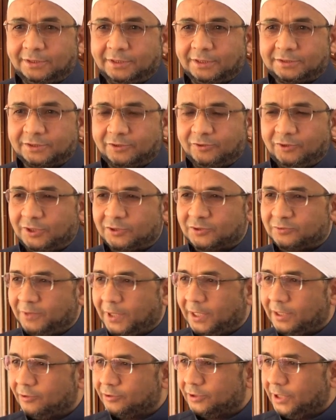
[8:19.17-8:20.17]
Allah
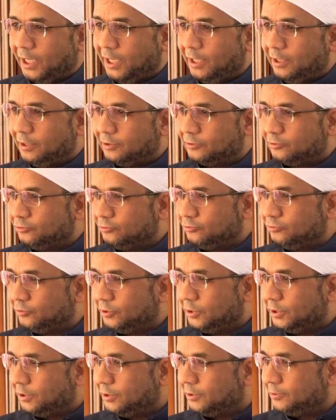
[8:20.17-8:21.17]
subhanahu wa ta'ala
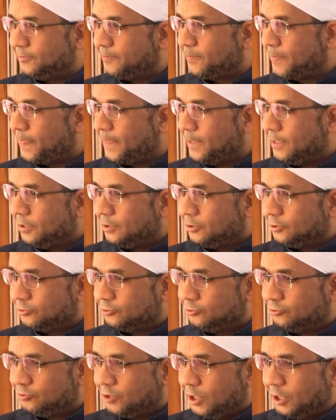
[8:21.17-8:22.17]
to,
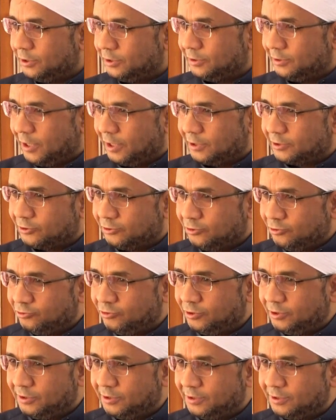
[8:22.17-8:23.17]
to guide us
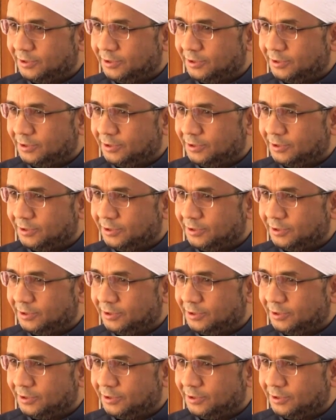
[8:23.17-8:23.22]
all.